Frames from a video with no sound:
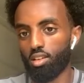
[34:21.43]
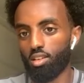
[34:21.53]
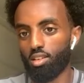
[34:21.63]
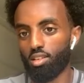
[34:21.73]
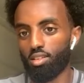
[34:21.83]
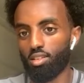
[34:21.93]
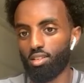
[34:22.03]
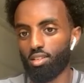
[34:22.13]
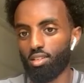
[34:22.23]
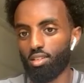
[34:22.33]

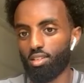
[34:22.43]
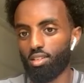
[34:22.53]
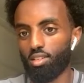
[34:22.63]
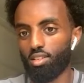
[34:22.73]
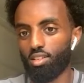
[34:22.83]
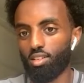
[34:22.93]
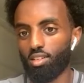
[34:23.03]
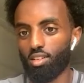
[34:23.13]
(no one is talking)